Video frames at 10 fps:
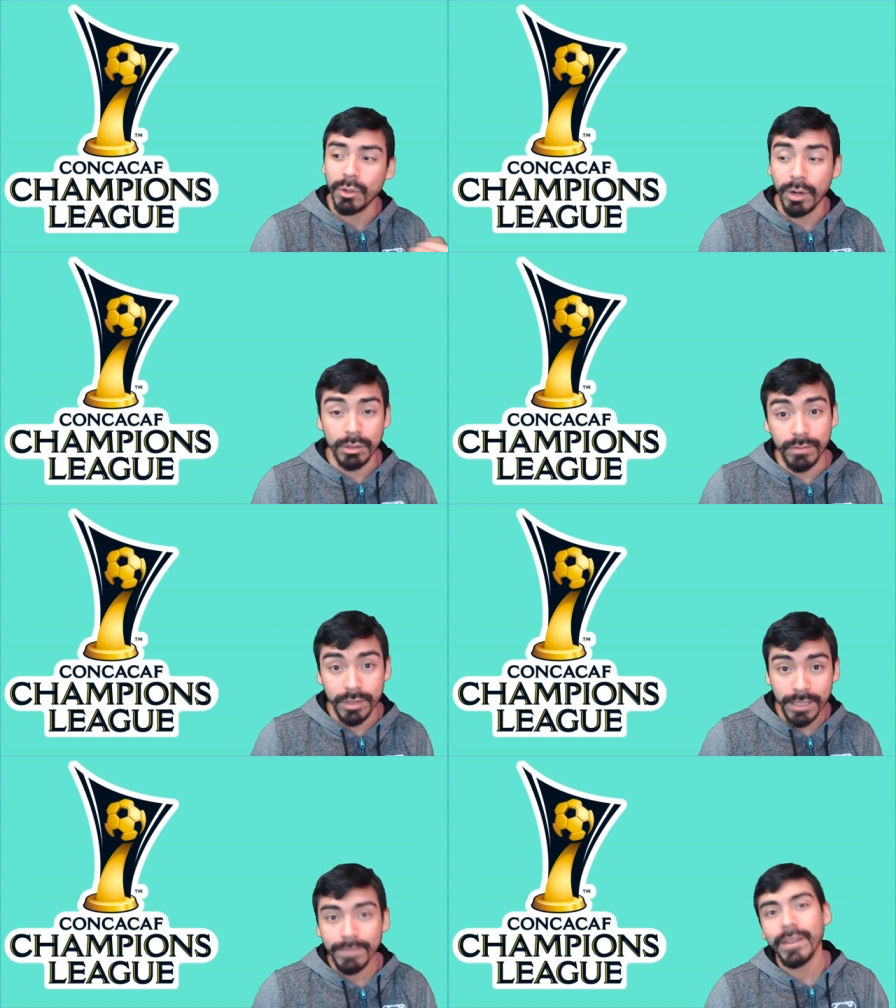Toronto
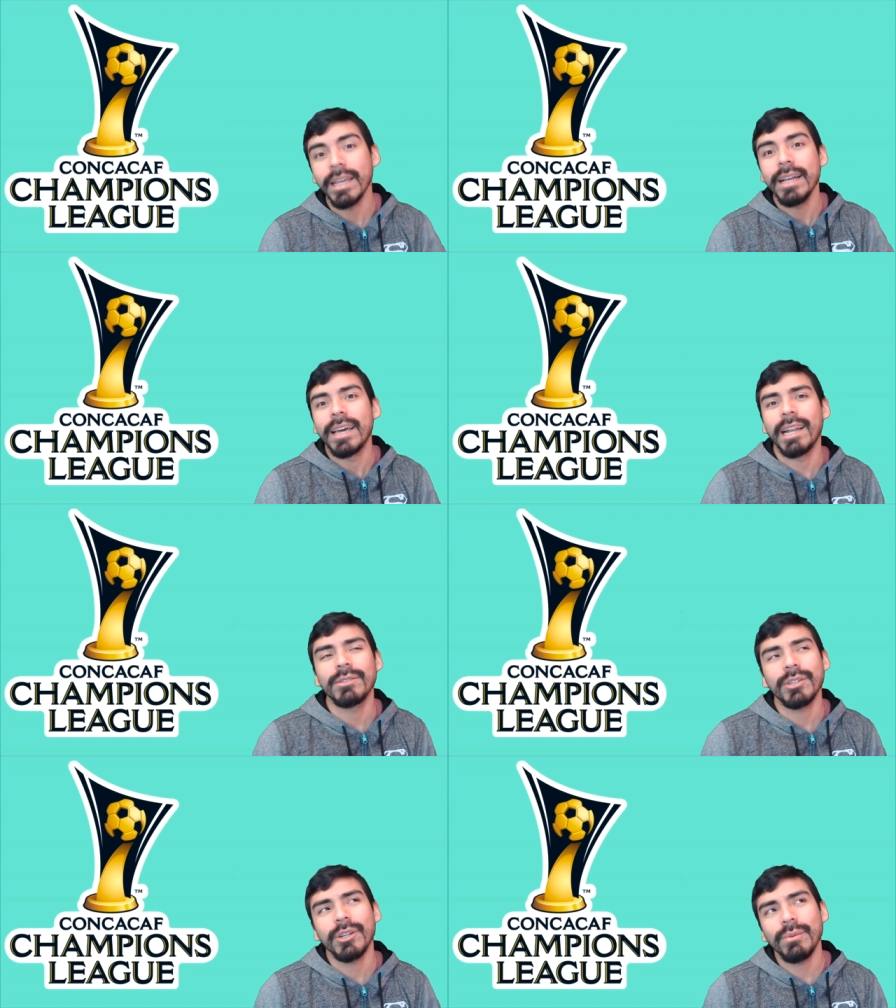FC, and I
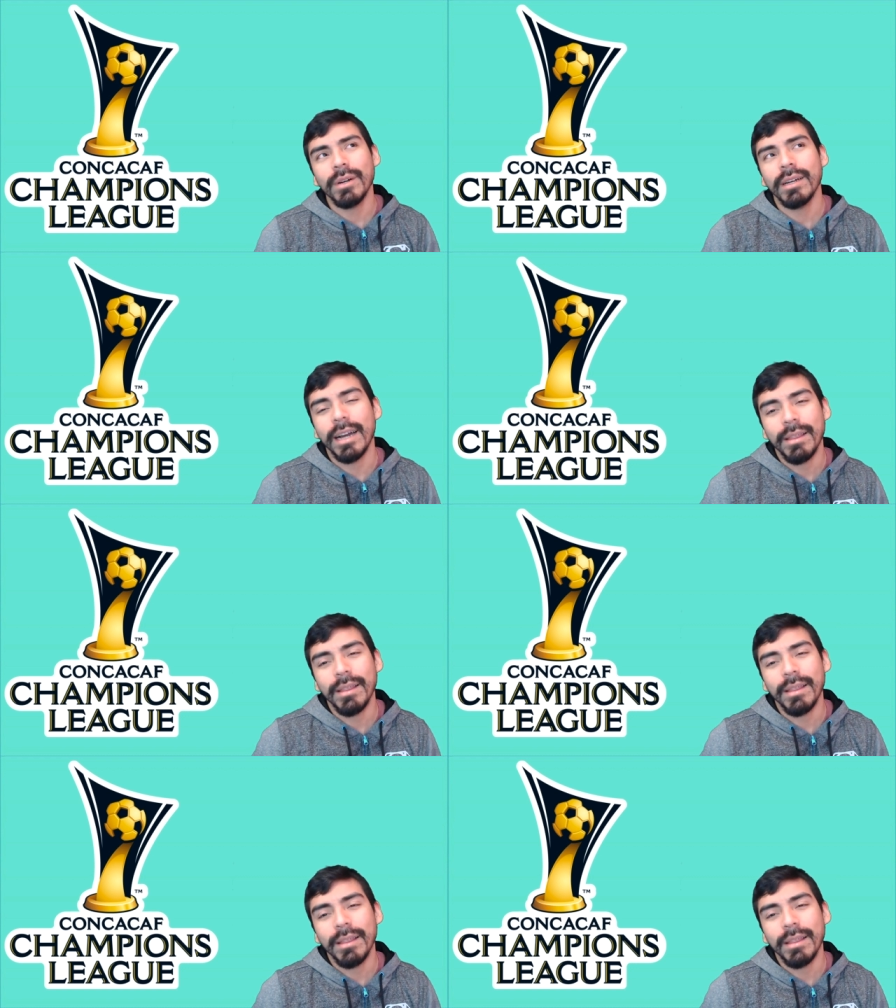was like, you know what?